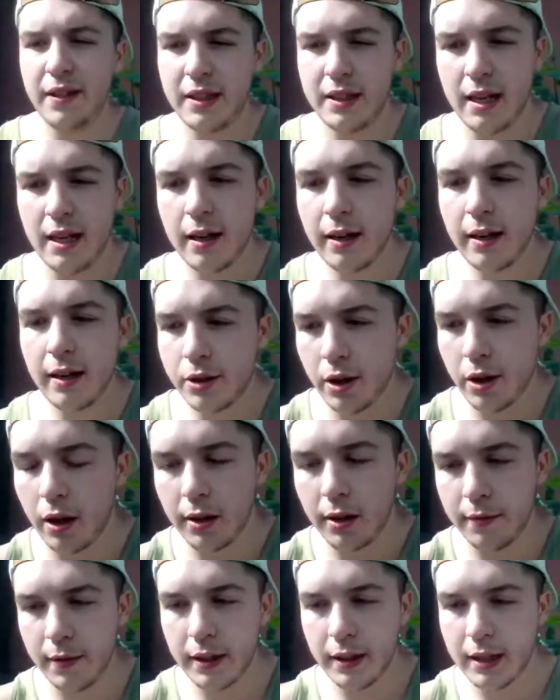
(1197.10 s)
even touch
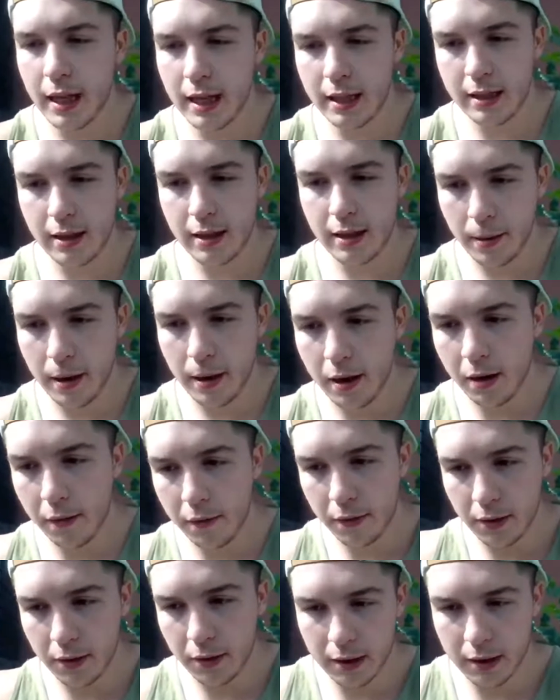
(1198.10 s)
all of it. That's how
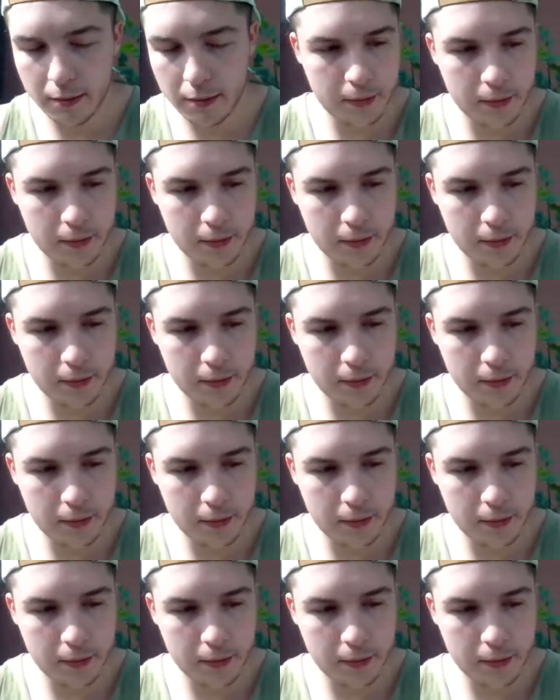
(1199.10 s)
powerful it.